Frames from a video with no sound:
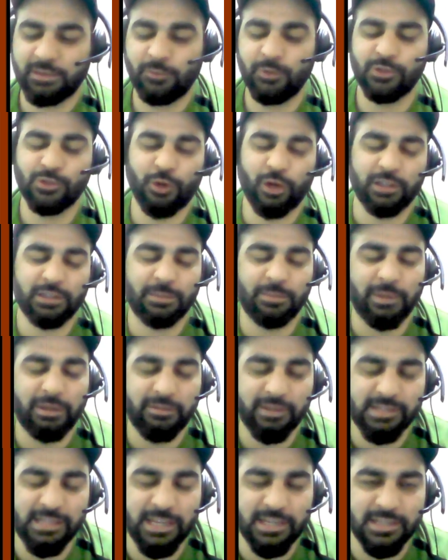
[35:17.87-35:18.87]
We saw in the
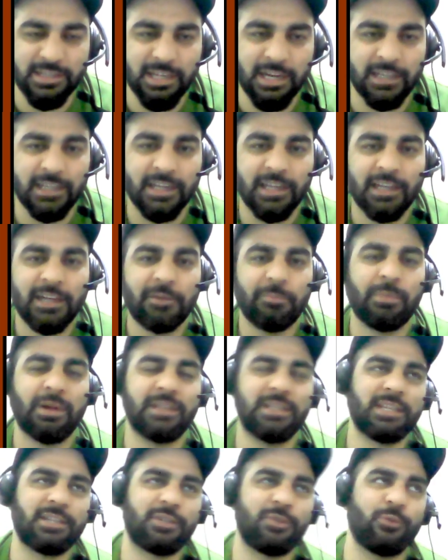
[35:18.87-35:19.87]
previous session that by just